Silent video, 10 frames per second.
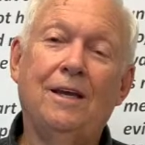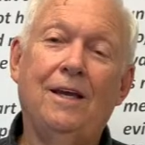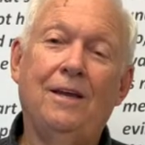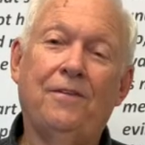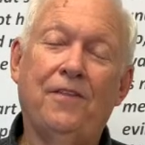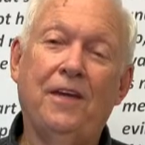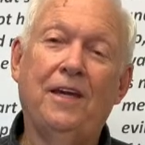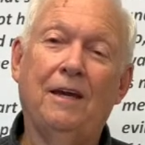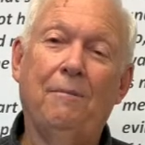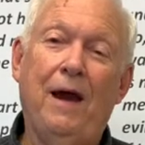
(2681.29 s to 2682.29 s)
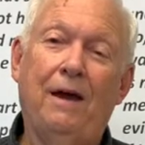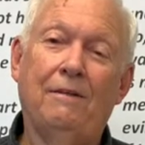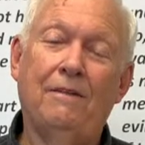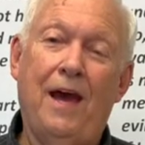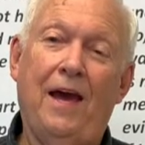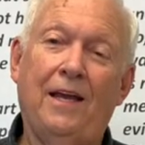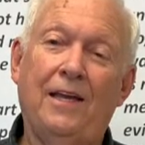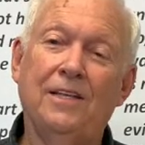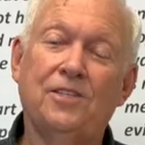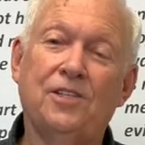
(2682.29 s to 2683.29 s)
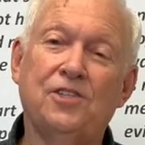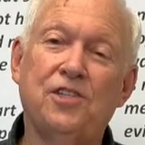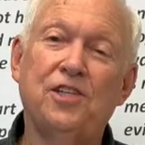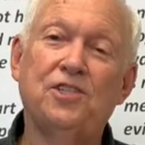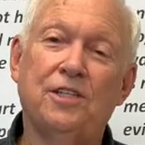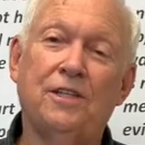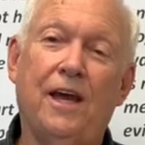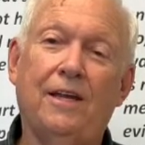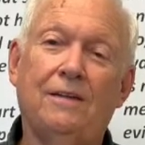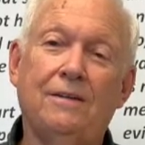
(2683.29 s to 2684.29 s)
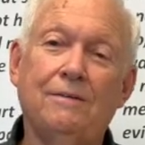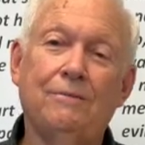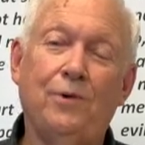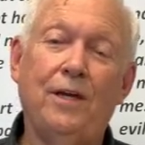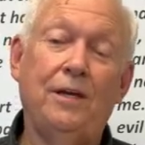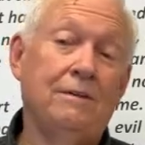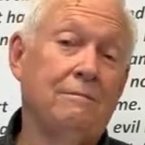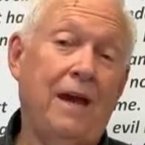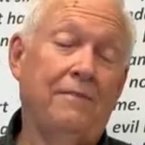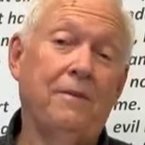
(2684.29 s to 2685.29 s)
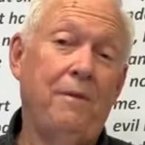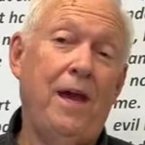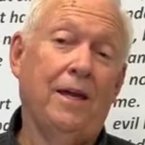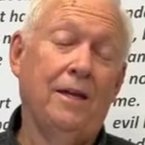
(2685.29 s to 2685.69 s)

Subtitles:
in thinking about that, and it's a decision that we have to make.